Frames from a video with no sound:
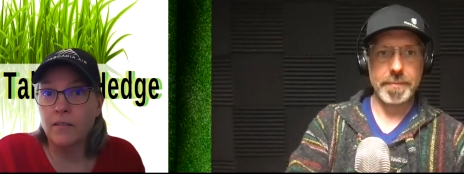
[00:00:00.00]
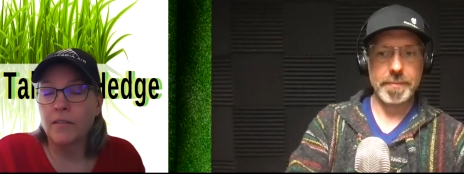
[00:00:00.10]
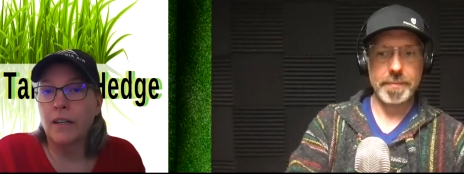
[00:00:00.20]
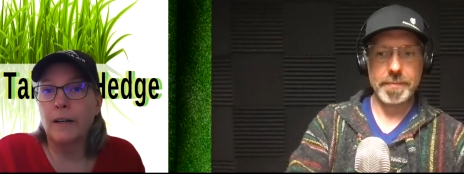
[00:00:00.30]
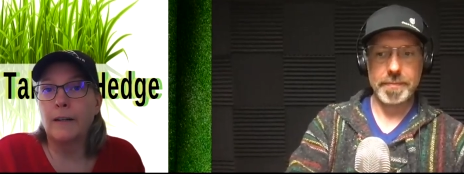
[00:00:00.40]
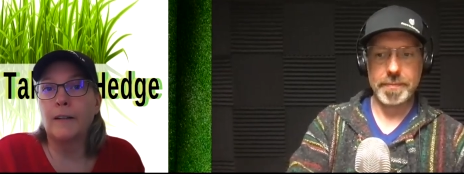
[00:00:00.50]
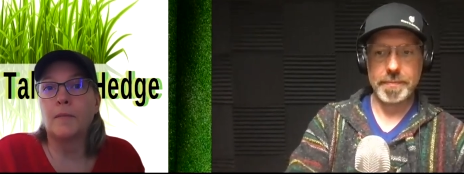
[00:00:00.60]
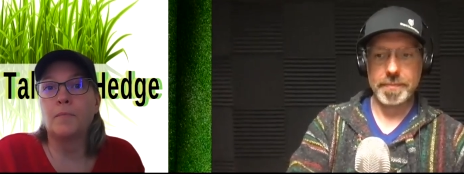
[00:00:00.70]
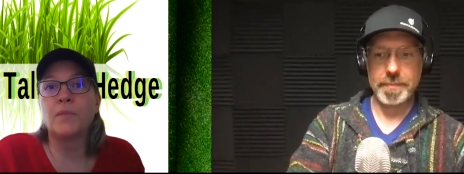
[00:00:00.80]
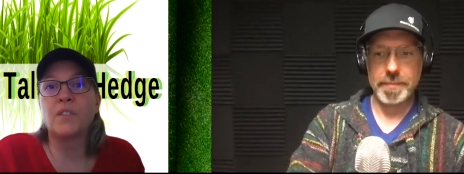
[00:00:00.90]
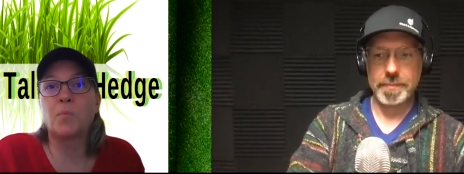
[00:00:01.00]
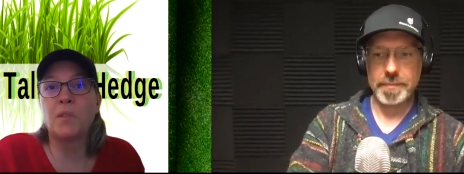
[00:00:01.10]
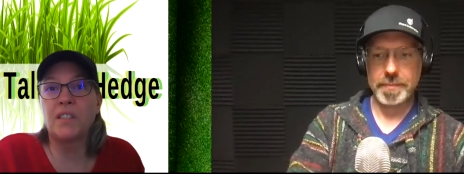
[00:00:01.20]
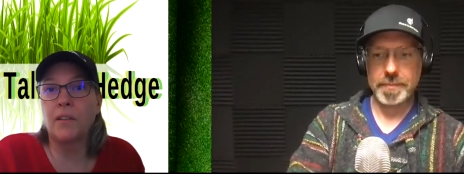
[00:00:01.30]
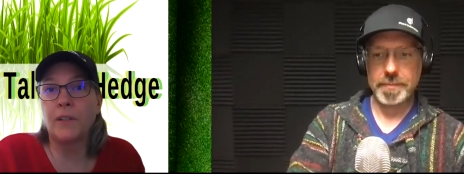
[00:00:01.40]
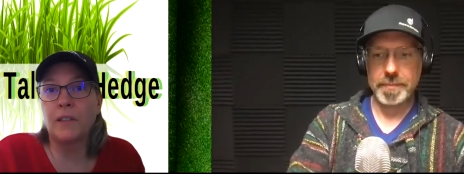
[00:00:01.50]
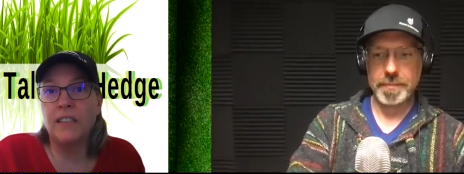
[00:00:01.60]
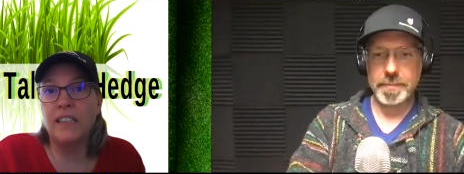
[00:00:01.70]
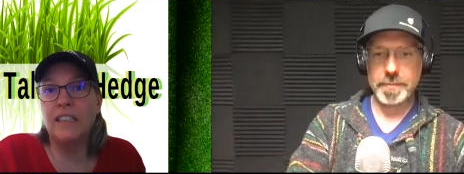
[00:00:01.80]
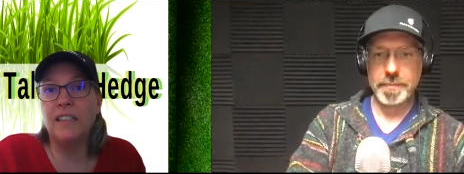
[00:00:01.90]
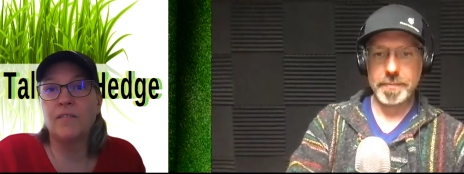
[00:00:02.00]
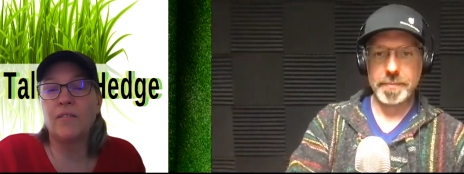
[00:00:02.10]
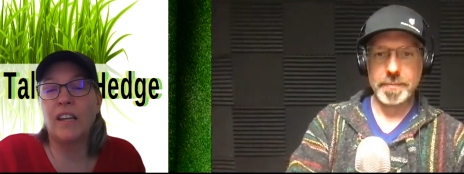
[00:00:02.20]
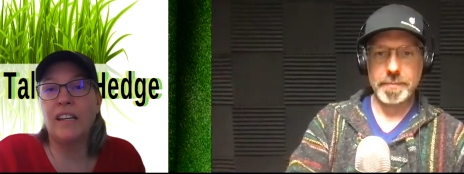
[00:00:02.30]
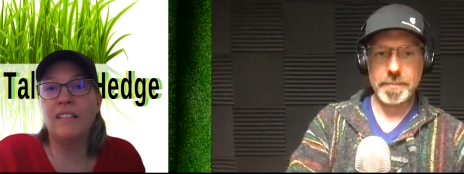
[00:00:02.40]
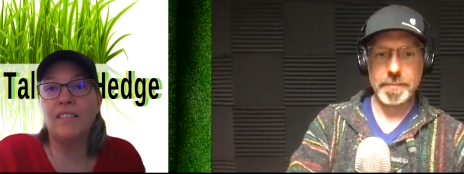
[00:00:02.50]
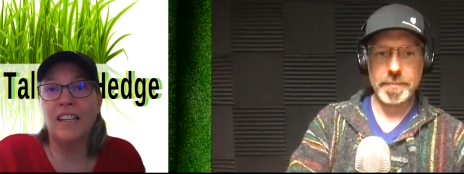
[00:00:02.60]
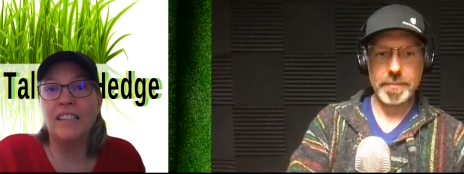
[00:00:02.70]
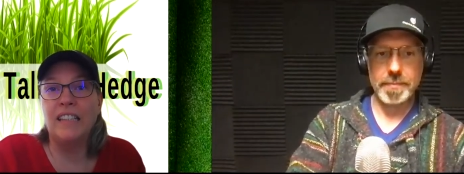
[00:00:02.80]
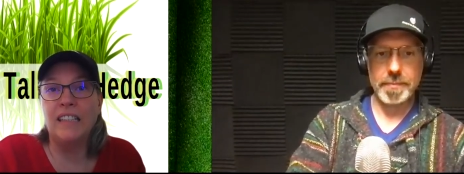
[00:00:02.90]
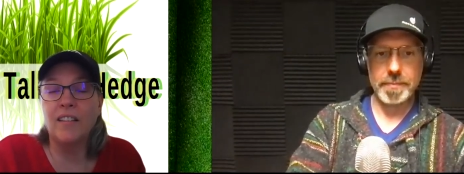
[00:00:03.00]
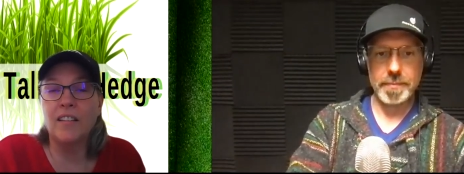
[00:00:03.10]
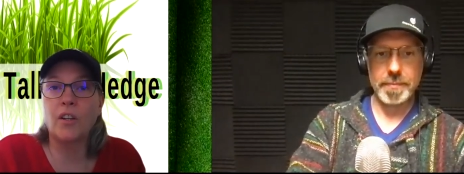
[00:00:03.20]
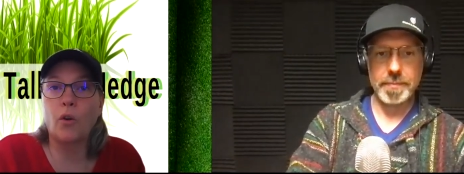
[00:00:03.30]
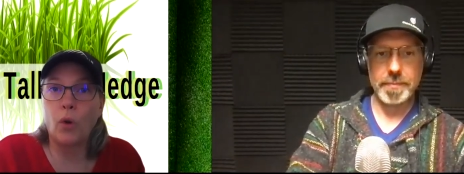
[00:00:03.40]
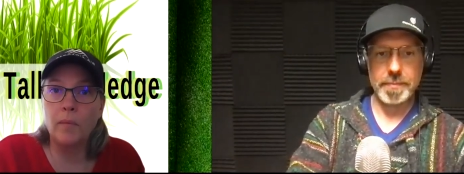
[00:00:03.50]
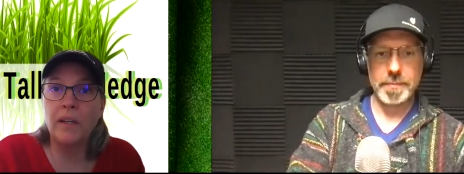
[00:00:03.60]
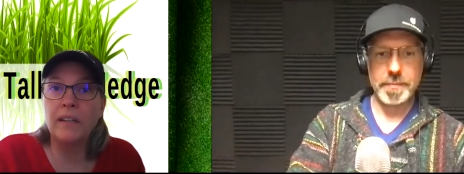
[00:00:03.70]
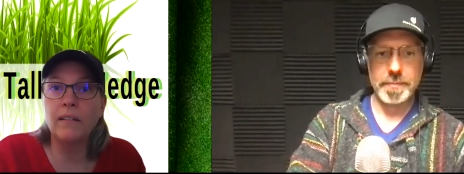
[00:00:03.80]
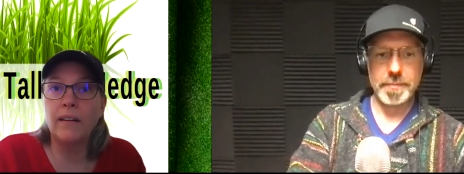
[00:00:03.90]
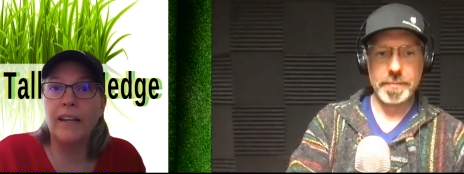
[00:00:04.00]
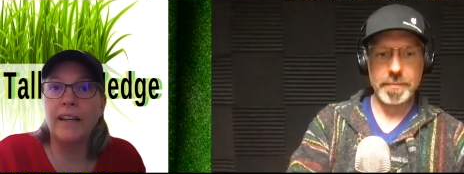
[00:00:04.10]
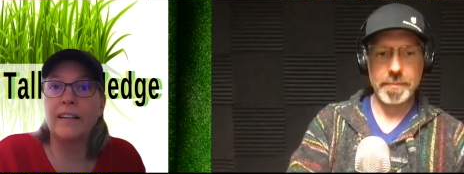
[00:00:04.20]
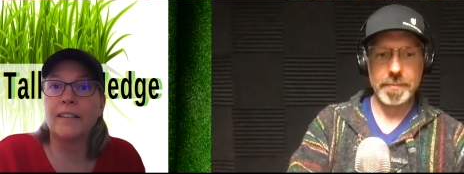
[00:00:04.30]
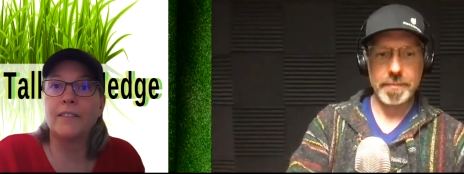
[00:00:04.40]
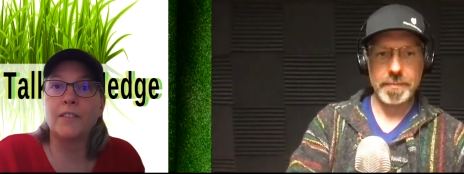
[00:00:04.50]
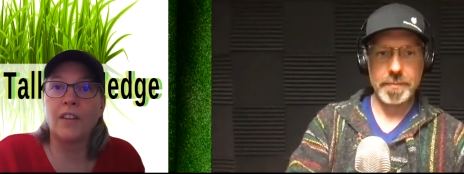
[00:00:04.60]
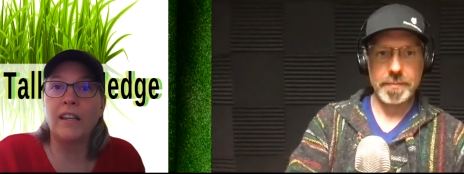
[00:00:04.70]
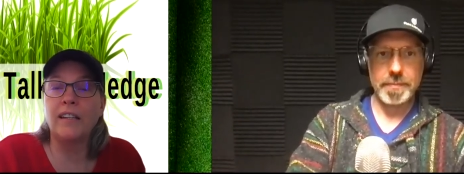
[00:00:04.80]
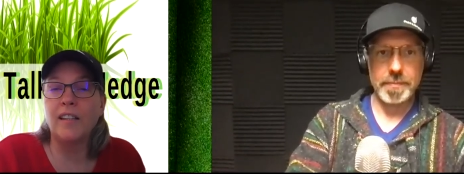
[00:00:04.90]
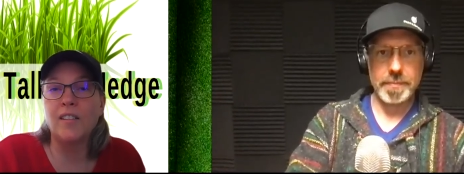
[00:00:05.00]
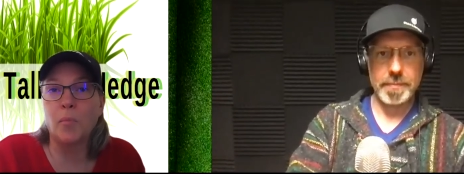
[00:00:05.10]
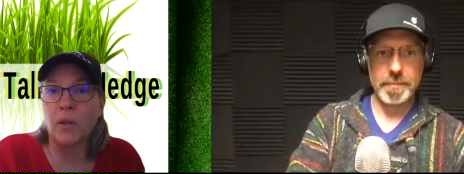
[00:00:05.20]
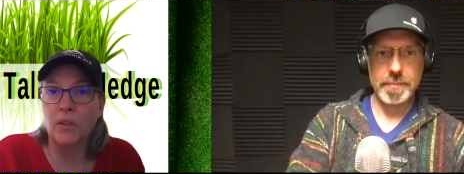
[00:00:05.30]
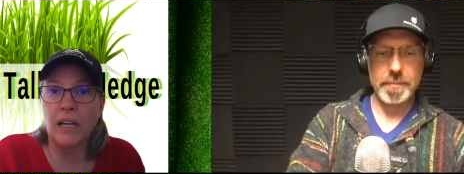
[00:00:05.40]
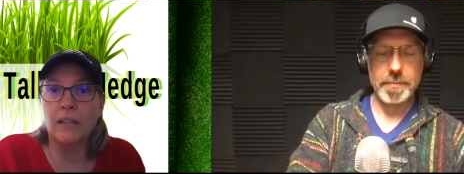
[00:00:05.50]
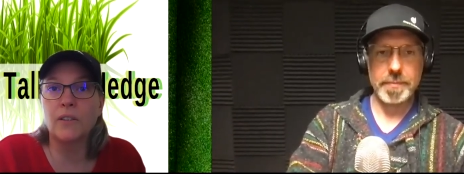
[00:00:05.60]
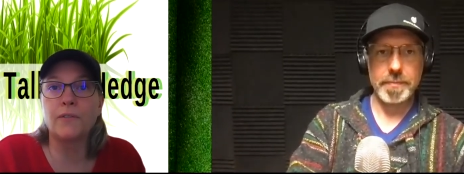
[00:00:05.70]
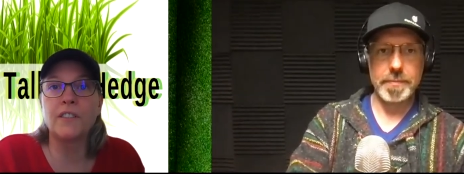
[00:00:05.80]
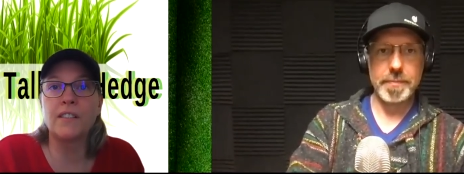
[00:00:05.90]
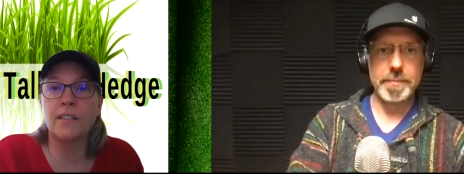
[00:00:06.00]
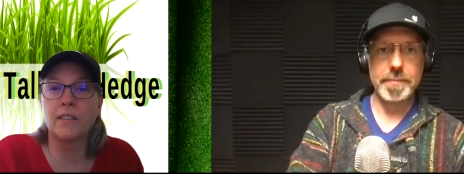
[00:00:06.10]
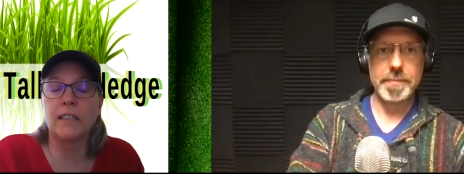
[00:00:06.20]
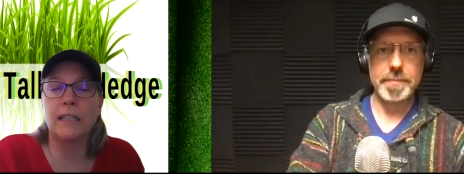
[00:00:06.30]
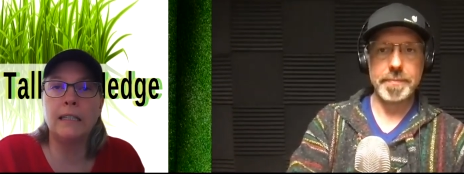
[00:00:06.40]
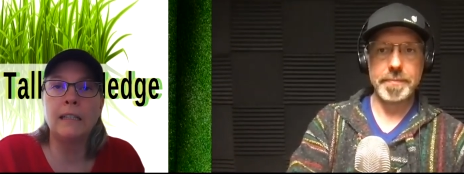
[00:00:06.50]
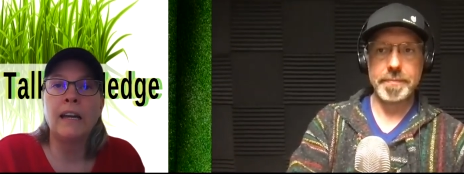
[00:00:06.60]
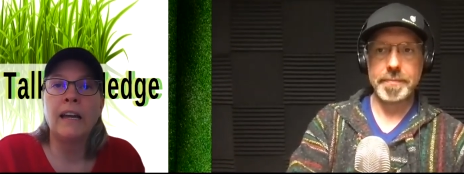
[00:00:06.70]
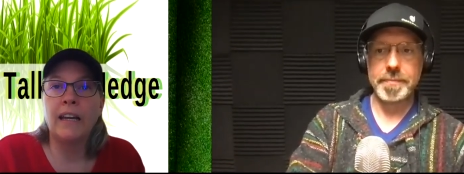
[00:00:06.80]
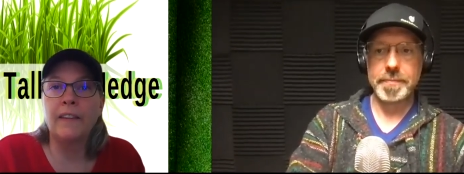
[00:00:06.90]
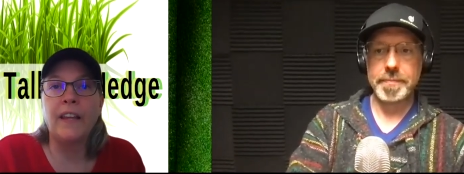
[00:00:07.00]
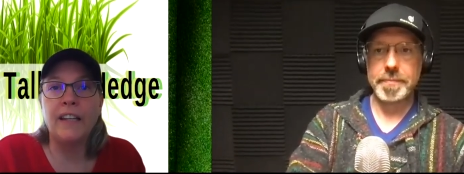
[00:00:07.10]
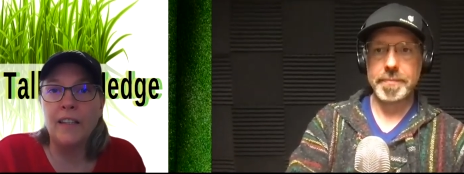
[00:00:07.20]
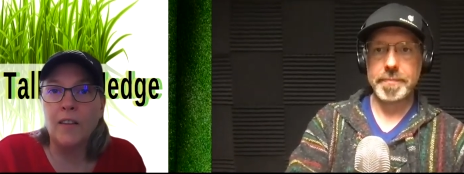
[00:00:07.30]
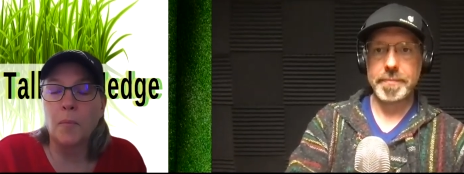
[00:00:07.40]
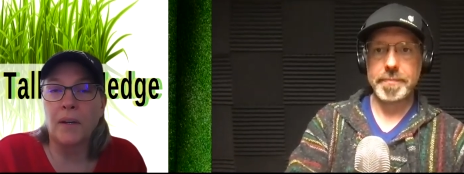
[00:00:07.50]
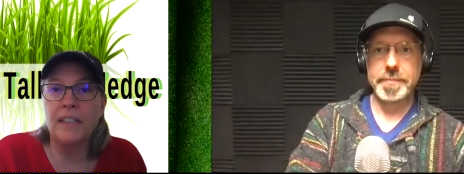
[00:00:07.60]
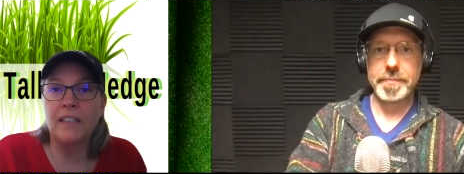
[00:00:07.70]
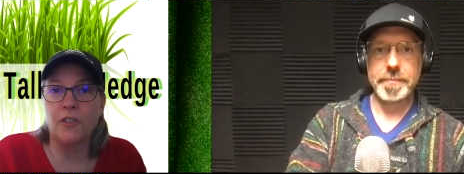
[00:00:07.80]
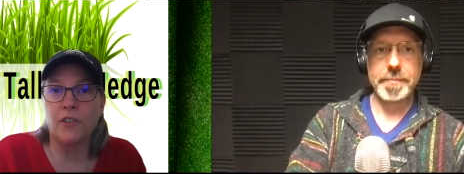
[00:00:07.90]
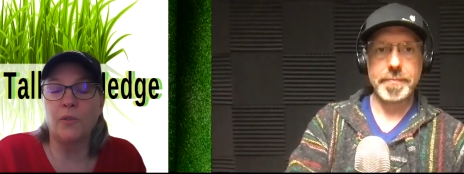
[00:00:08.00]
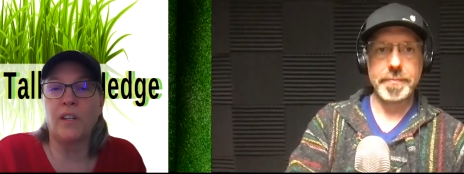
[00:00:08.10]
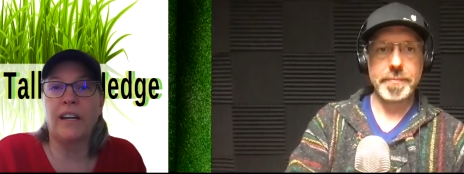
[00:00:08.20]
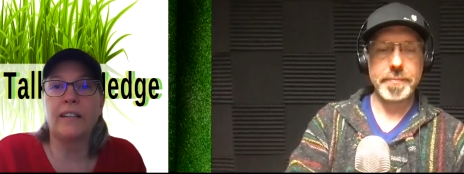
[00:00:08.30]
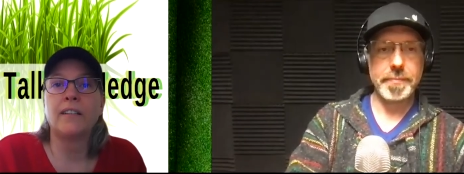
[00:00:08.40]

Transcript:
Speaker 1: Um, specifically, they they need this equipment and they need to build out the facility and they need the money to do that.